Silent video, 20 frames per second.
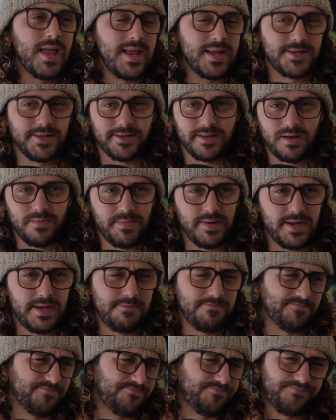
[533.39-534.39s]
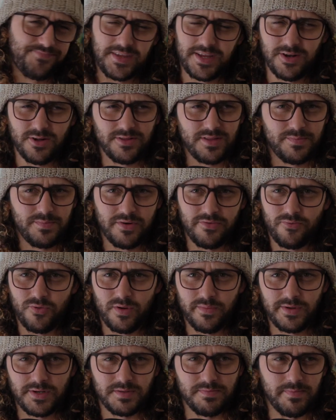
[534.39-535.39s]
Is it going to be, you know, the
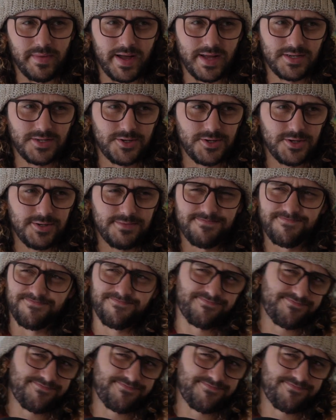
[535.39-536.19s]
performance monster?